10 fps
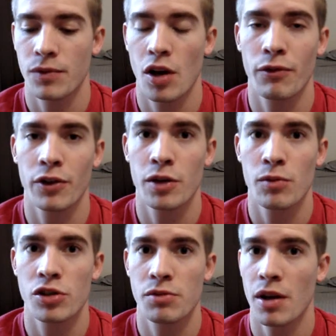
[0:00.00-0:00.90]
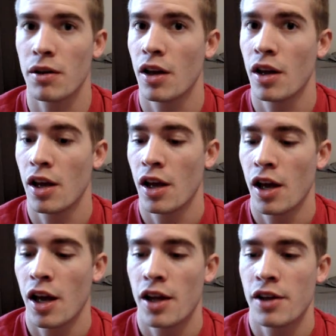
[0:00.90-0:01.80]
hopefully you can watch them then.
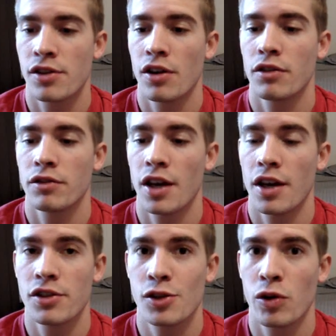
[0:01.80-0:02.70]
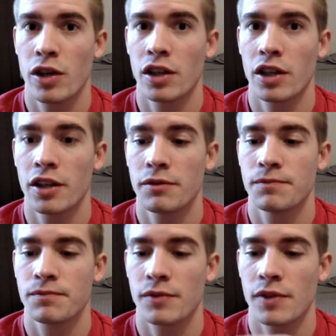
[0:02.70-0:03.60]
So yeah, just quickly,
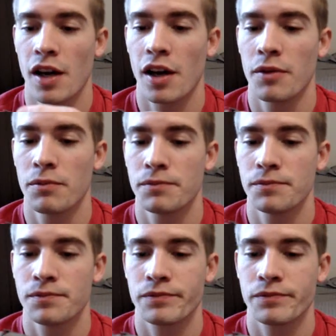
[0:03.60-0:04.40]
out